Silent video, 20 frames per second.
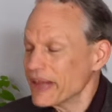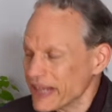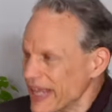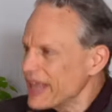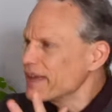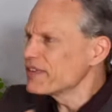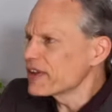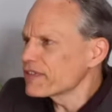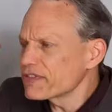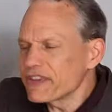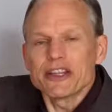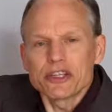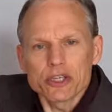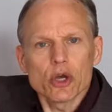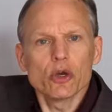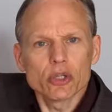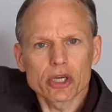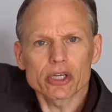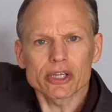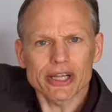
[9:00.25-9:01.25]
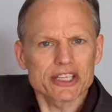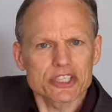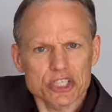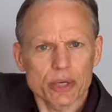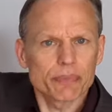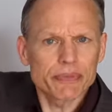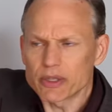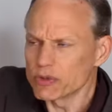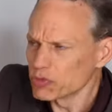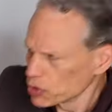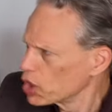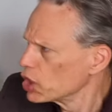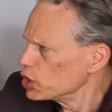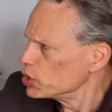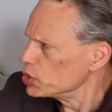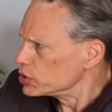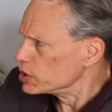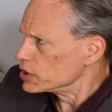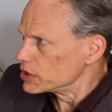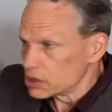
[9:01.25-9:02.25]
mean, even if they do look like something
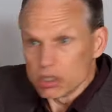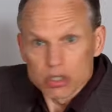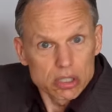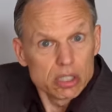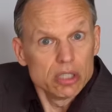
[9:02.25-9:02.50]
rude.